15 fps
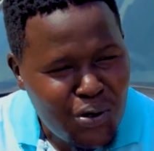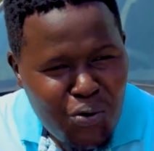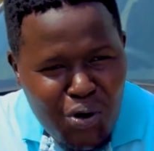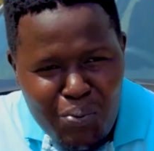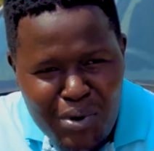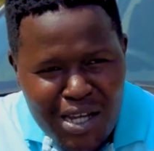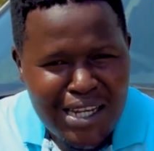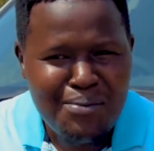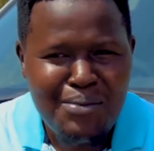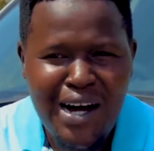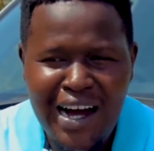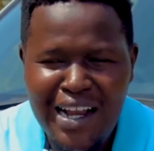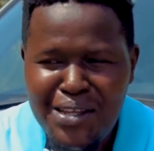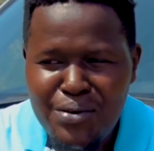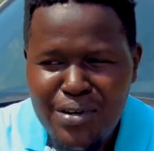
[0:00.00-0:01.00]
For Meli
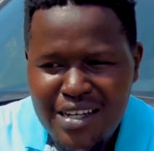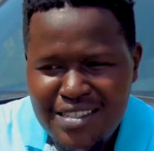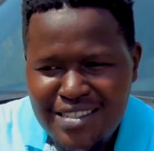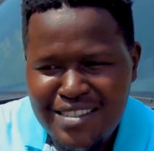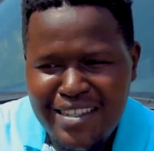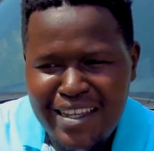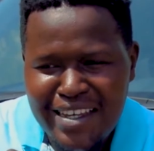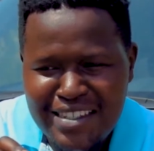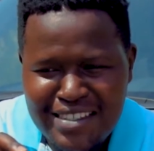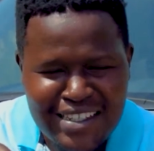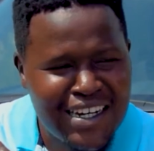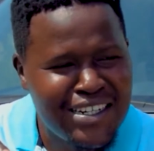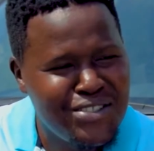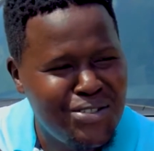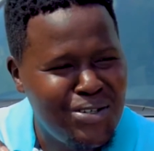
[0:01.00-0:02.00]
Mahali, you can see the
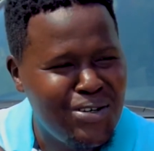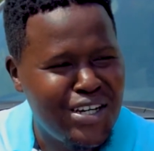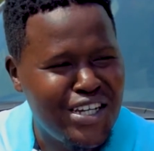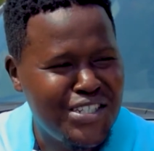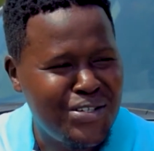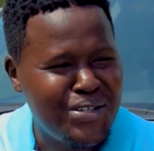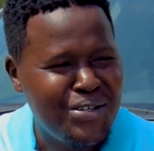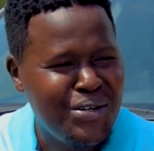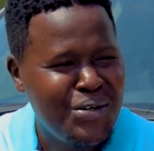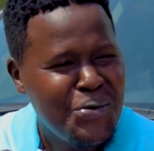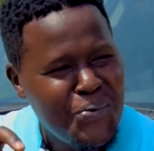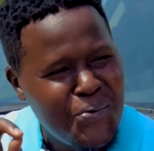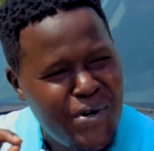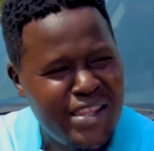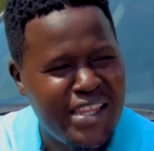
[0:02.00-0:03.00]
exact geolocation
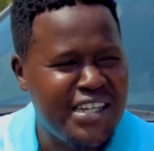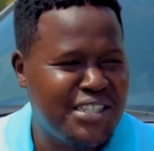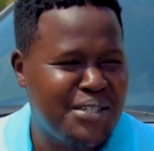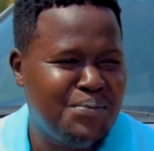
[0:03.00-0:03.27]
where that ship